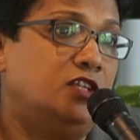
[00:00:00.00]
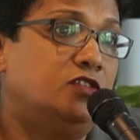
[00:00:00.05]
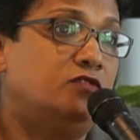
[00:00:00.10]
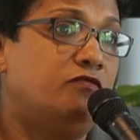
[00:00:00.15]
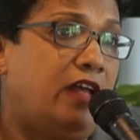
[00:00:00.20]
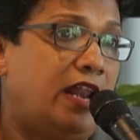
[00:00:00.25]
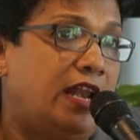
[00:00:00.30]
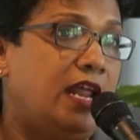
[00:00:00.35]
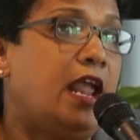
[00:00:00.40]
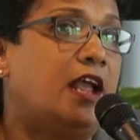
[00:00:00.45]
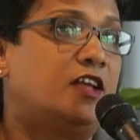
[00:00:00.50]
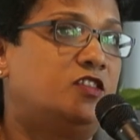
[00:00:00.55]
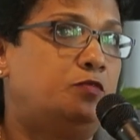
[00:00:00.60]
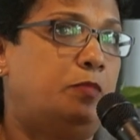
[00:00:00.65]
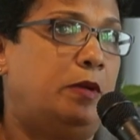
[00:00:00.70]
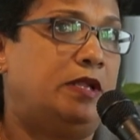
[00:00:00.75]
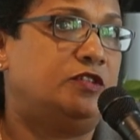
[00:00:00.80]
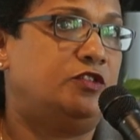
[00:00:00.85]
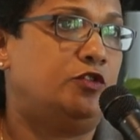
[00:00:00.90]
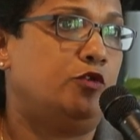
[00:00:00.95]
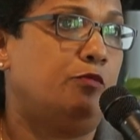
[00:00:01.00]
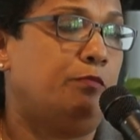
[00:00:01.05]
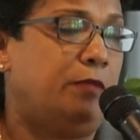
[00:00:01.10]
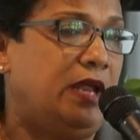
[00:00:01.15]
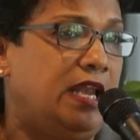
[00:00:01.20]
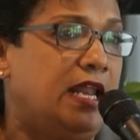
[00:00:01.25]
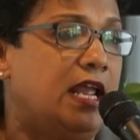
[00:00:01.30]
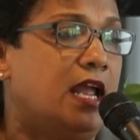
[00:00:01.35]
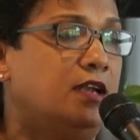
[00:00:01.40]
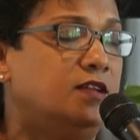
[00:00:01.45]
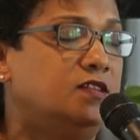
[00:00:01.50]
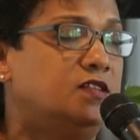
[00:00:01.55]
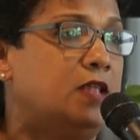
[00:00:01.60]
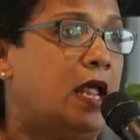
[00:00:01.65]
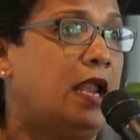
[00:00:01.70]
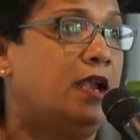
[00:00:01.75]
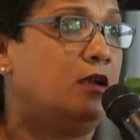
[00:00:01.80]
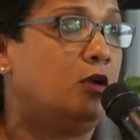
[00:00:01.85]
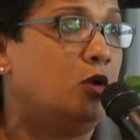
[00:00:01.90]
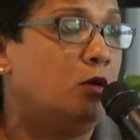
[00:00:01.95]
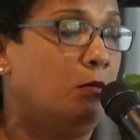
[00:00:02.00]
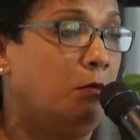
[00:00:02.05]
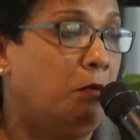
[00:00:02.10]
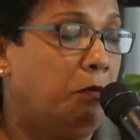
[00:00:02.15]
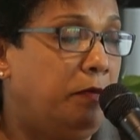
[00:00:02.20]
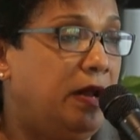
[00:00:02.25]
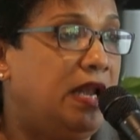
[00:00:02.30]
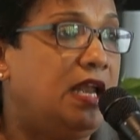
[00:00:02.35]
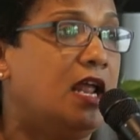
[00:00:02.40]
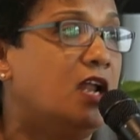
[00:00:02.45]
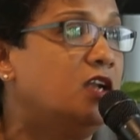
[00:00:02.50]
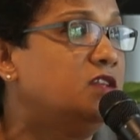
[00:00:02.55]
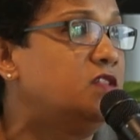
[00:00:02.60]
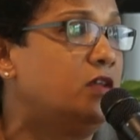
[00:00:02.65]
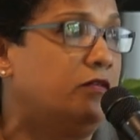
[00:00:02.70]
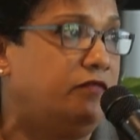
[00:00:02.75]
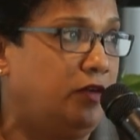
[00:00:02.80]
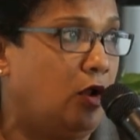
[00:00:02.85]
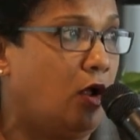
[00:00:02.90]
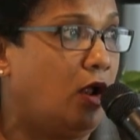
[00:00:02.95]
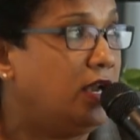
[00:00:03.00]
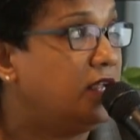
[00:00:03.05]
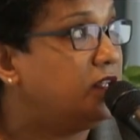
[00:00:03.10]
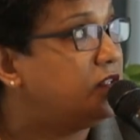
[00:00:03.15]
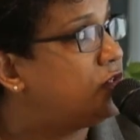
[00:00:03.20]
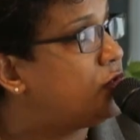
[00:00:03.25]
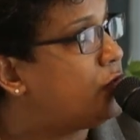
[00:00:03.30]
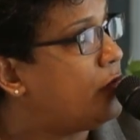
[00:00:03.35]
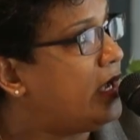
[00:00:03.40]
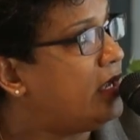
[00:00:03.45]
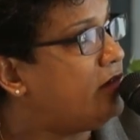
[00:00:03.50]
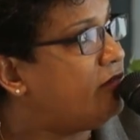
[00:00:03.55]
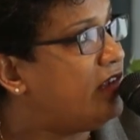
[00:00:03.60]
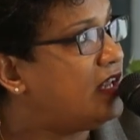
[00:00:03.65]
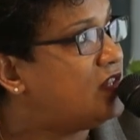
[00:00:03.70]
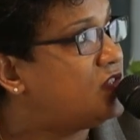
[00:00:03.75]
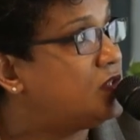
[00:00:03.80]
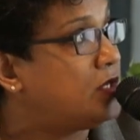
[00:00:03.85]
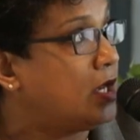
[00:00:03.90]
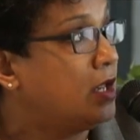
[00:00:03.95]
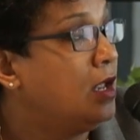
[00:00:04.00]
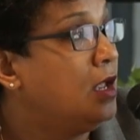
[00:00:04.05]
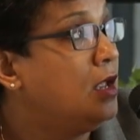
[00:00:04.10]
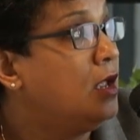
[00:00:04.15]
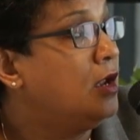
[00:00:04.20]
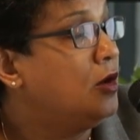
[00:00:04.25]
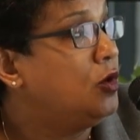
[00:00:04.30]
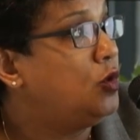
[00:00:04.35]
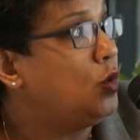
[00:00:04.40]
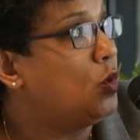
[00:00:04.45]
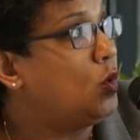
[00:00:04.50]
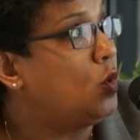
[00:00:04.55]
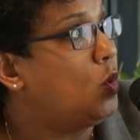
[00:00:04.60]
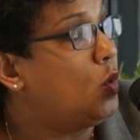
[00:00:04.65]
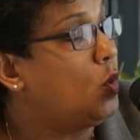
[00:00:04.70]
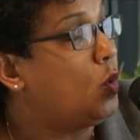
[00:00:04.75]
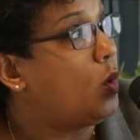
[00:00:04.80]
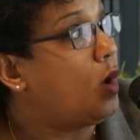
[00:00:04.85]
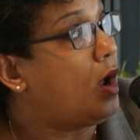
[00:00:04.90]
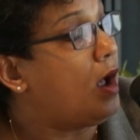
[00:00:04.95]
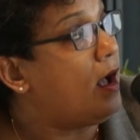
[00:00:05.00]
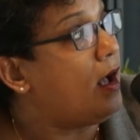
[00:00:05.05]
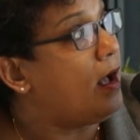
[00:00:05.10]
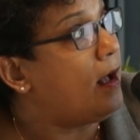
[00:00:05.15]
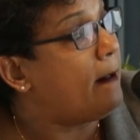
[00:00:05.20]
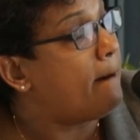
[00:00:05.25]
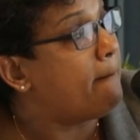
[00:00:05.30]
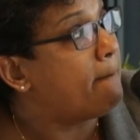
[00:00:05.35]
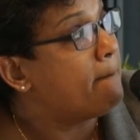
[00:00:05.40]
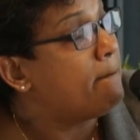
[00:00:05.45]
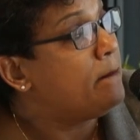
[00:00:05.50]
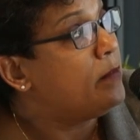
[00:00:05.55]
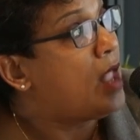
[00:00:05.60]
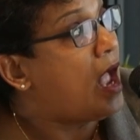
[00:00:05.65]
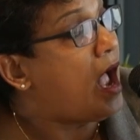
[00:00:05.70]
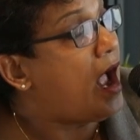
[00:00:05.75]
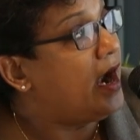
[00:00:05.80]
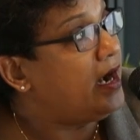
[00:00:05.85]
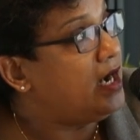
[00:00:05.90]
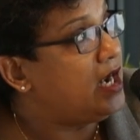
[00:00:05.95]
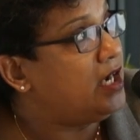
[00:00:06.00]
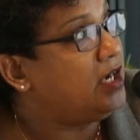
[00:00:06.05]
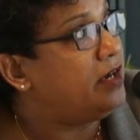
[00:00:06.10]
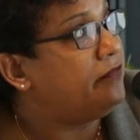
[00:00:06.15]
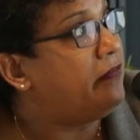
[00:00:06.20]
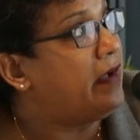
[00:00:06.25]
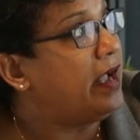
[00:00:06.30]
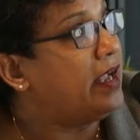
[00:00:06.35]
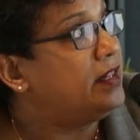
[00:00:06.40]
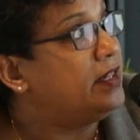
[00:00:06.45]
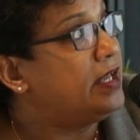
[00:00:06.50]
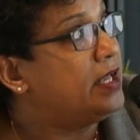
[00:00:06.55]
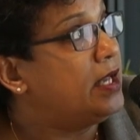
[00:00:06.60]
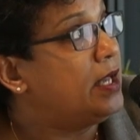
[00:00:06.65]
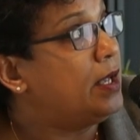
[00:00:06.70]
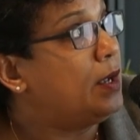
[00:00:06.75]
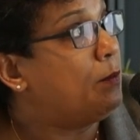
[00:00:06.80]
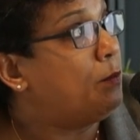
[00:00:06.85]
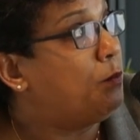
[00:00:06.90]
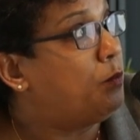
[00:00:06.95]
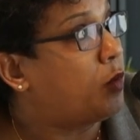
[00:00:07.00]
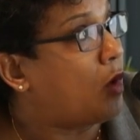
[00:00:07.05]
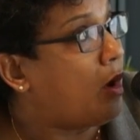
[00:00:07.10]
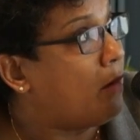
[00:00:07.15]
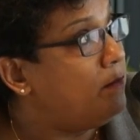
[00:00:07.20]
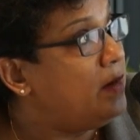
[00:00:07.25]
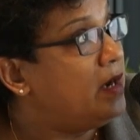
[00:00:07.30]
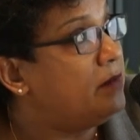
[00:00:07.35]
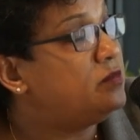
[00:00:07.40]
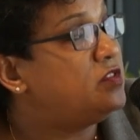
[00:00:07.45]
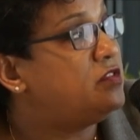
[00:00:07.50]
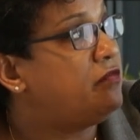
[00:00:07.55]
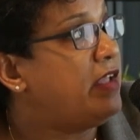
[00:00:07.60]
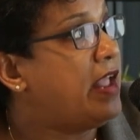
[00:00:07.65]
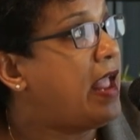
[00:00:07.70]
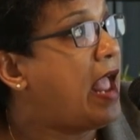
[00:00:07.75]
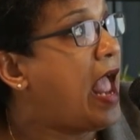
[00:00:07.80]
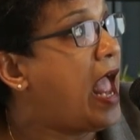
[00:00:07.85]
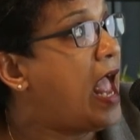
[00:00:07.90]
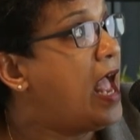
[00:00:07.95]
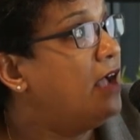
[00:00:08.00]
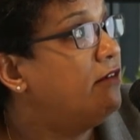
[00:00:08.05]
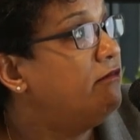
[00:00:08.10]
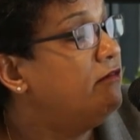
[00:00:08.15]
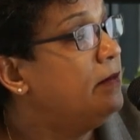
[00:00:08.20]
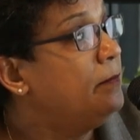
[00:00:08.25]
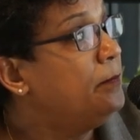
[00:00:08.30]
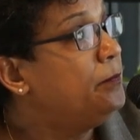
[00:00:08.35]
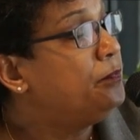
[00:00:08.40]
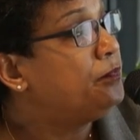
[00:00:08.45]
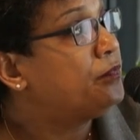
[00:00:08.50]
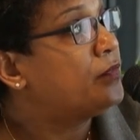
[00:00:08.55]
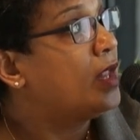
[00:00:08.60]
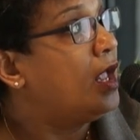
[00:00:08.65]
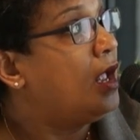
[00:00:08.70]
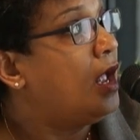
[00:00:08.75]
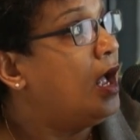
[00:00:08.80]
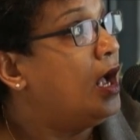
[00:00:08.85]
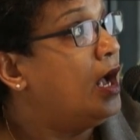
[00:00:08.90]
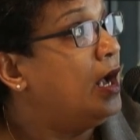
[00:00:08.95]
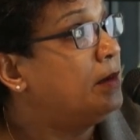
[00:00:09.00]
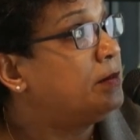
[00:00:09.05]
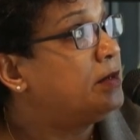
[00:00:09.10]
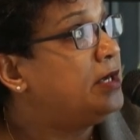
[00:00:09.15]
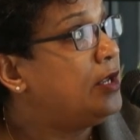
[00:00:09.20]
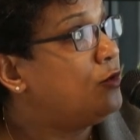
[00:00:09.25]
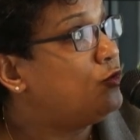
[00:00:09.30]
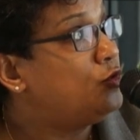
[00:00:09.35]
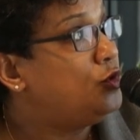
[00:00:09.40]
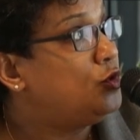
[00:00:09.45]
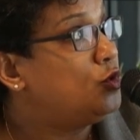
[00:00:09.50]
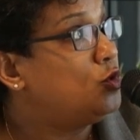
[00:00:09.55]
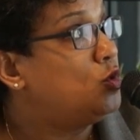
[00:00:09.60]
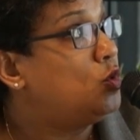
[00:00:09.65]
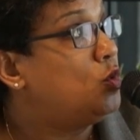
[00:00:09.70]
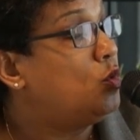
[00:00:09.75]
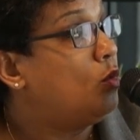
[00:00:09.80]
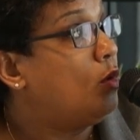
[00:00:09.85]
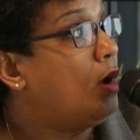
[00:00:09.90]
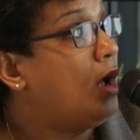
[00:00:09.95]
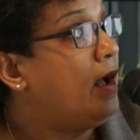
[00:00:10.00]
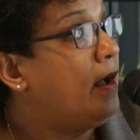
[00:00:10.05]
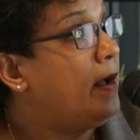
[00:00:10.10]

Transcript: is very expensive, millions and billions of dollars to invest to identify the problems we have due to